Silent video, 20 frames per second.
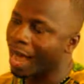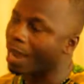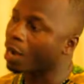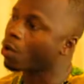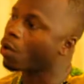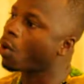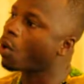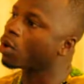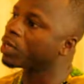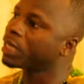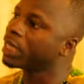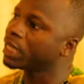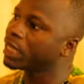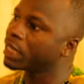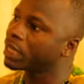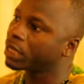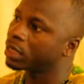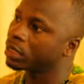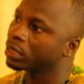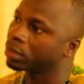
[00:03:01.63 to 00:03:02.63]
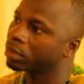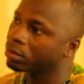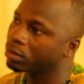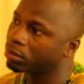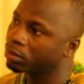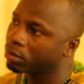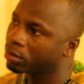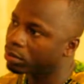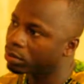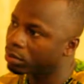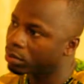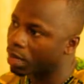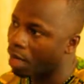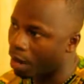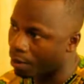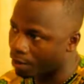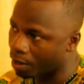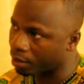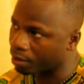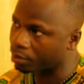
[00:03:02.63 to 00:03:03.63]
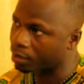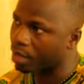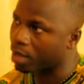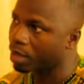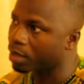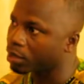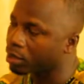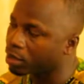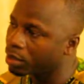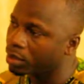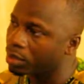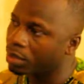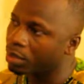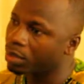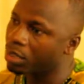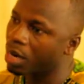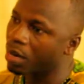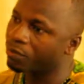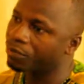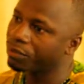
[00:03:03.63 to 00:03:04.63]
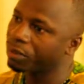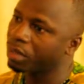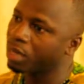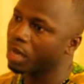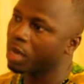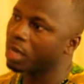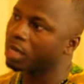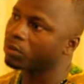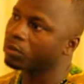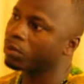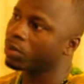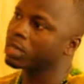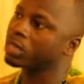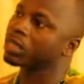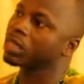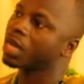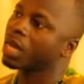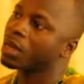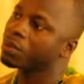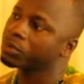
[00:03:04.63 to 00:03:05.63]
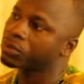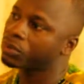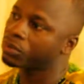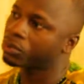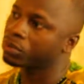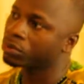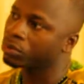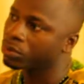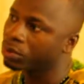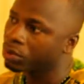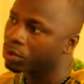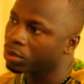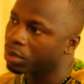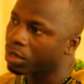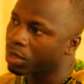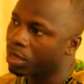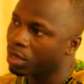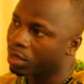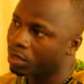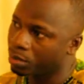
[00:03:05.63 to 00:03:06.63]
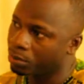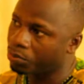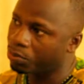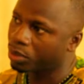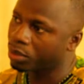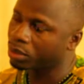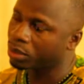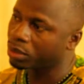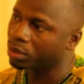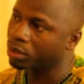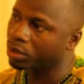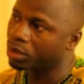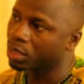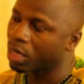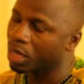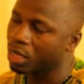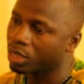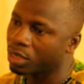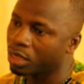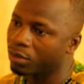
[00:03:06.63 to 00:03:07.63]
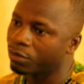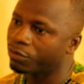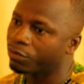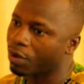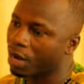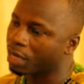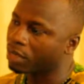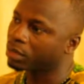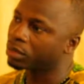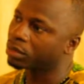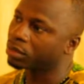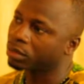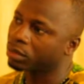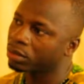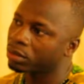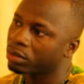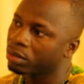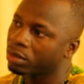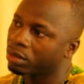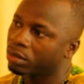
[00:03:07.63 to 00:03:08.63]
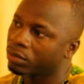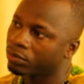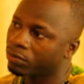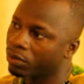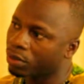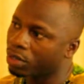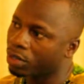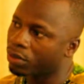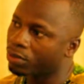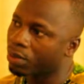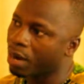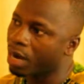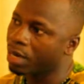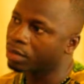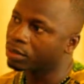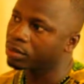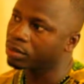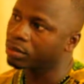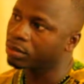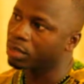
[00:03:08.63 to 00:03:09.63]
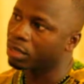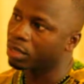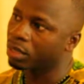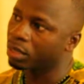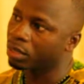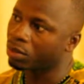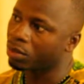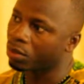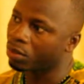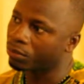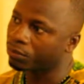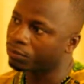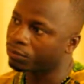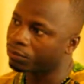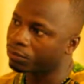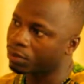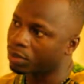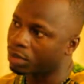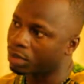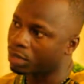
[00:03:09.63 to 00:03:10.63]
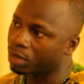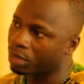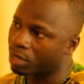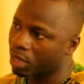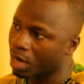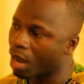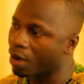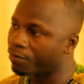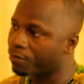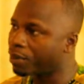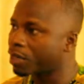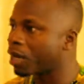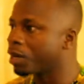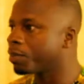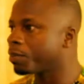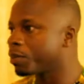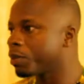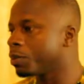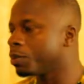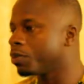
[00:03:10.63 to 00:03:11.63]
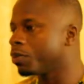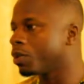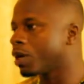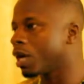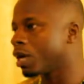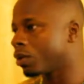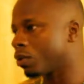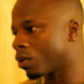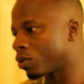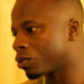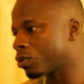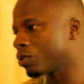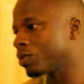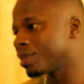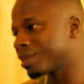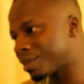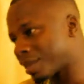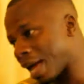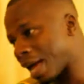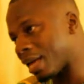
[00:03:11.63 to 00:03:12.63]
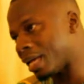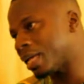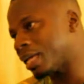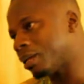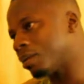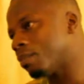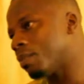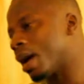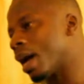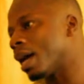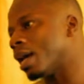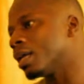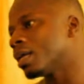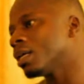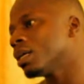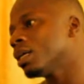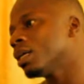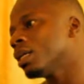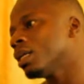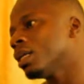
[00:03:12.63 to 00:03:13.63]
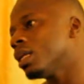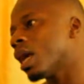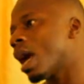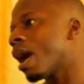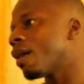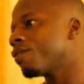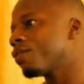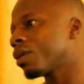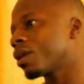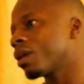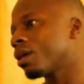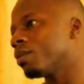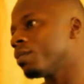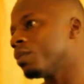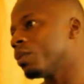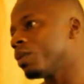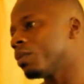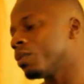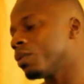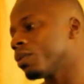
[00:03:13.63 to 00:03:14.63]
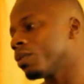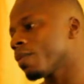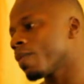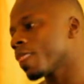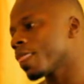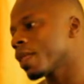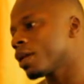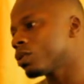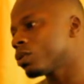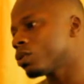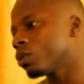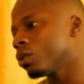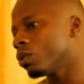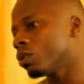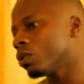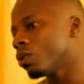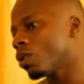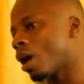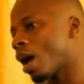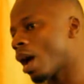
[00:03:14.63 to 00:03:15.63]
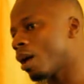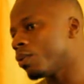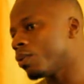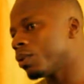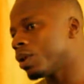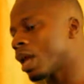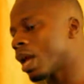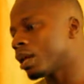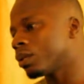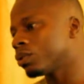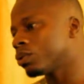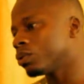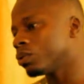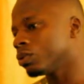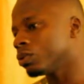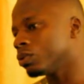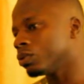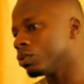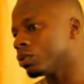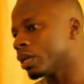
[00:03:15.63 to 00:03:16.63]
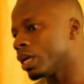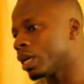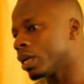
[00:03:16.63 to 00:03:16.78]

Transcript: iconic character in Africa, and when it comes to liberation and then fighting for the rights of the African people, and also standing by the African people. So I would like to